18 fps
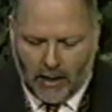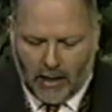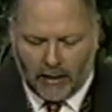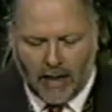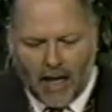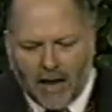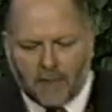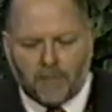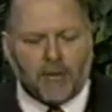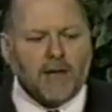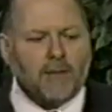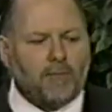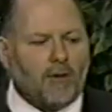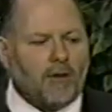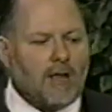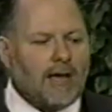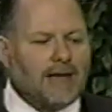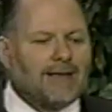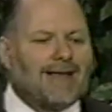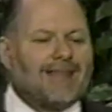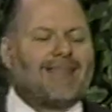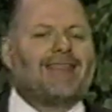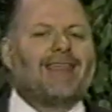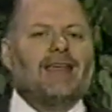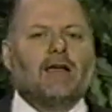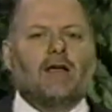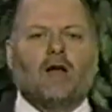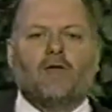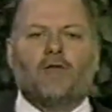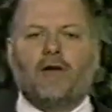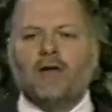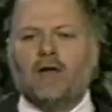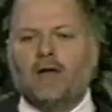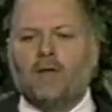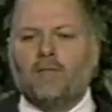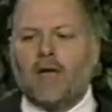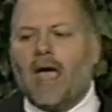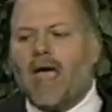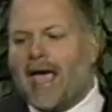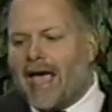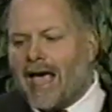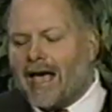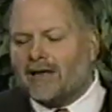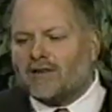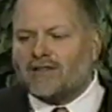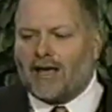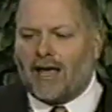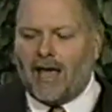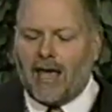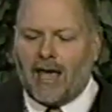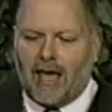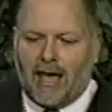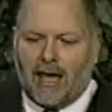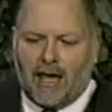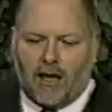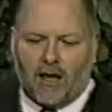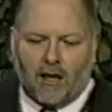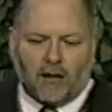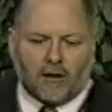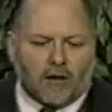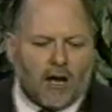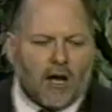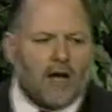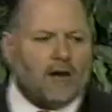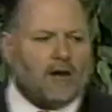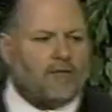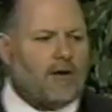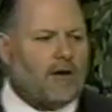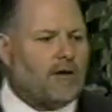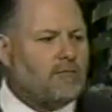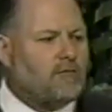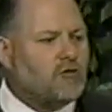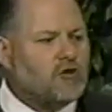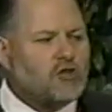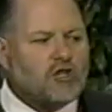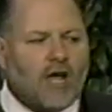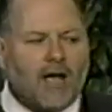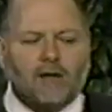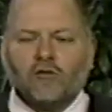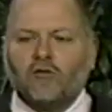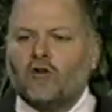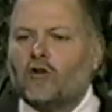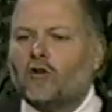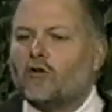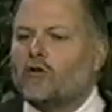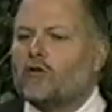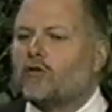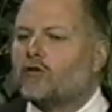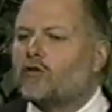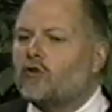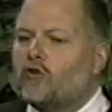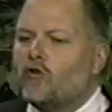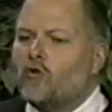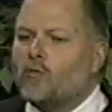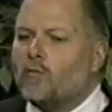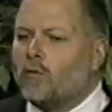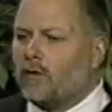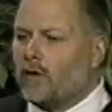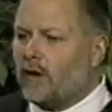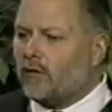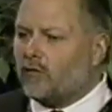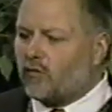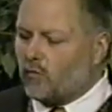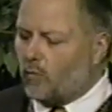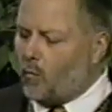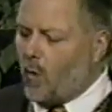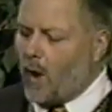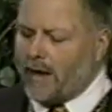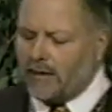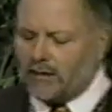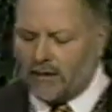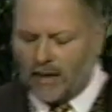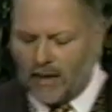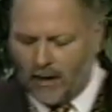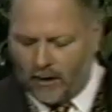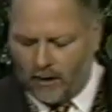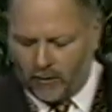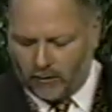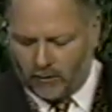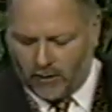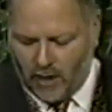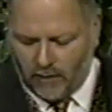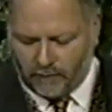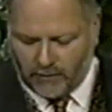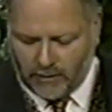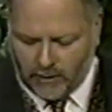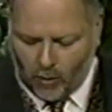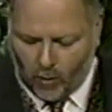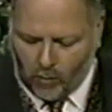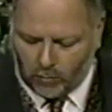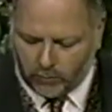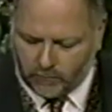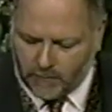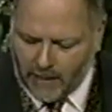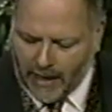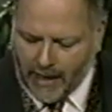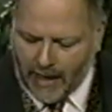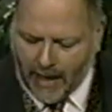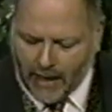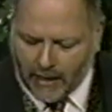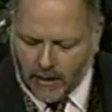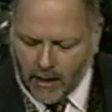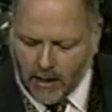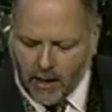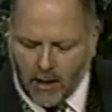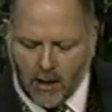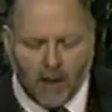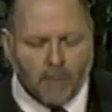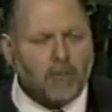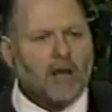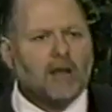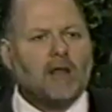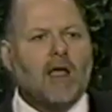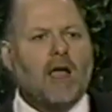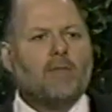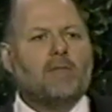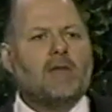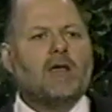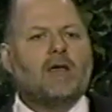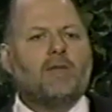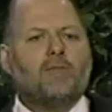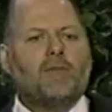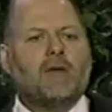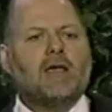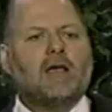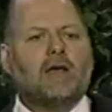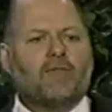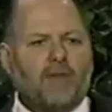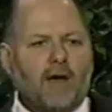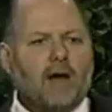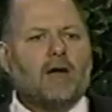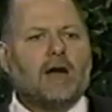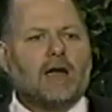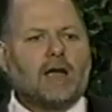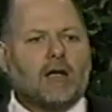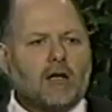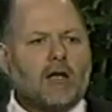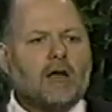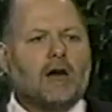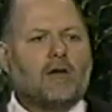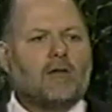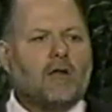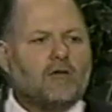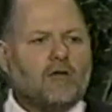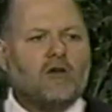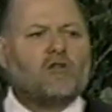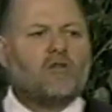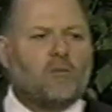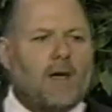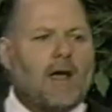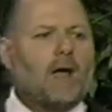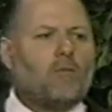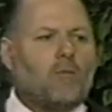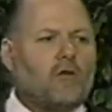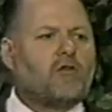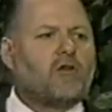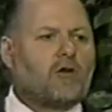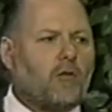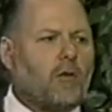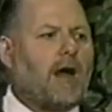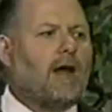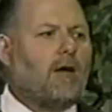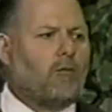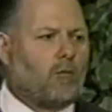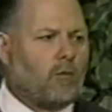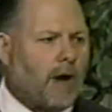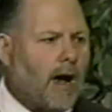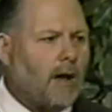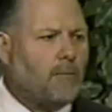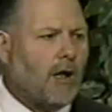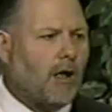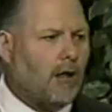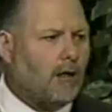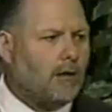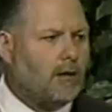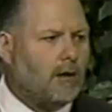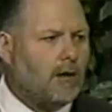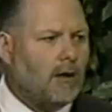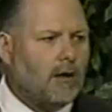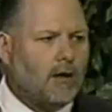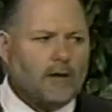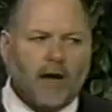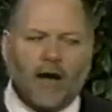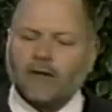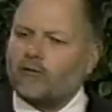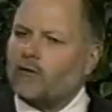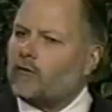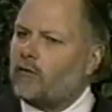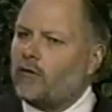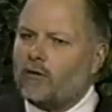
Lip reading: A lot of people like to think of him as a kind of a gentle, humorous, white-haired, lovely old man. But let me be very clear that this man was a great rebel. Dr.